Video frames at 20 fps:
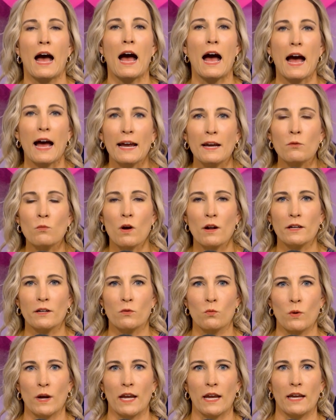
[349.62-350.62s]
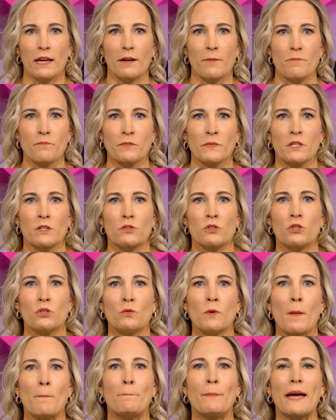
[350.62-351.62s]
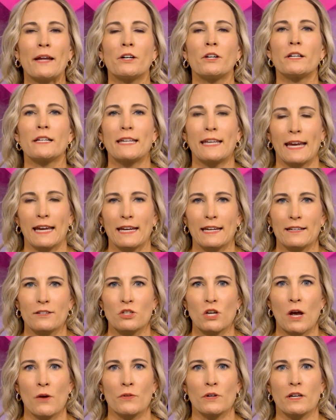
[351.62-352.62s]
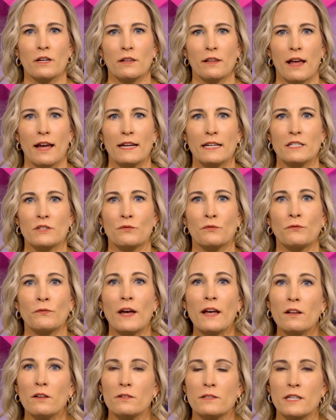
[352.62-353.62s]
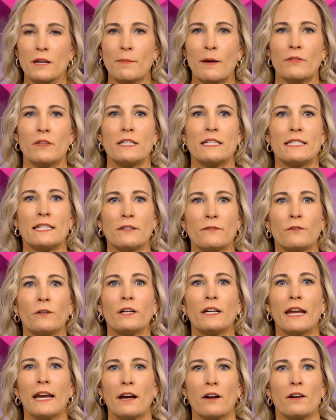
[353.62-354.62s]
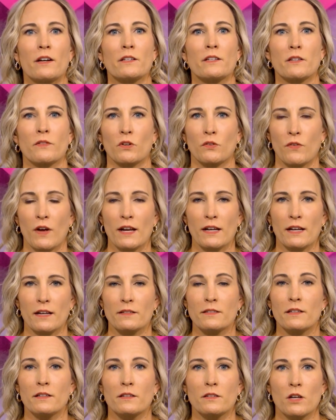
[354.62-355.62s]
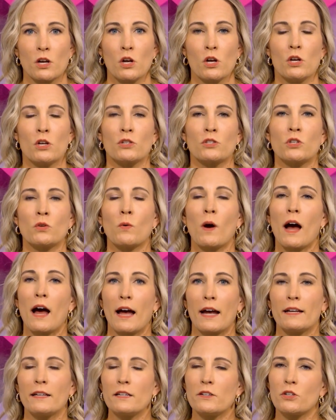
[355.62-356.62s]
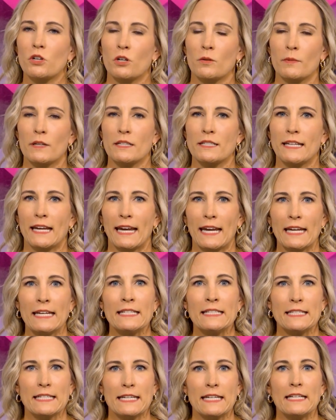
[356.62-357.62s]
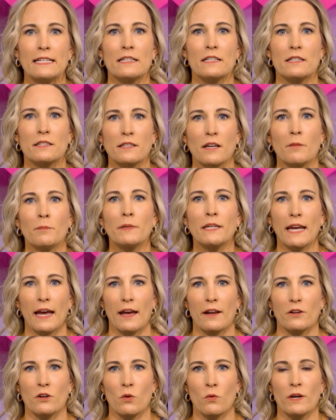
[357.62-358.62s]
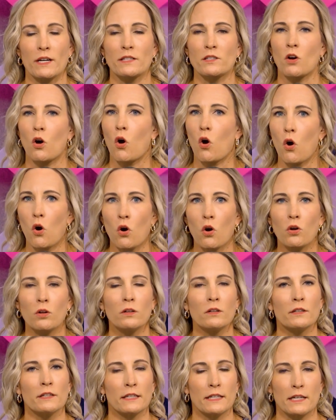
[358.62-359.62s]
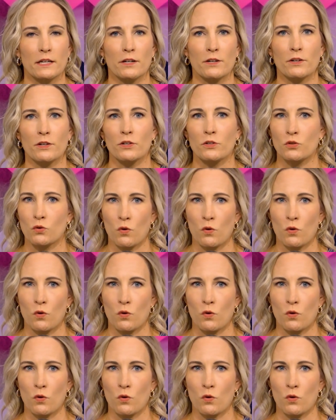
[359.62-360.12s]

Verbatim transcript: I wanted a way to better gauge how the client felt about the different areas of their finances. So I determined 18 subcategories, all geared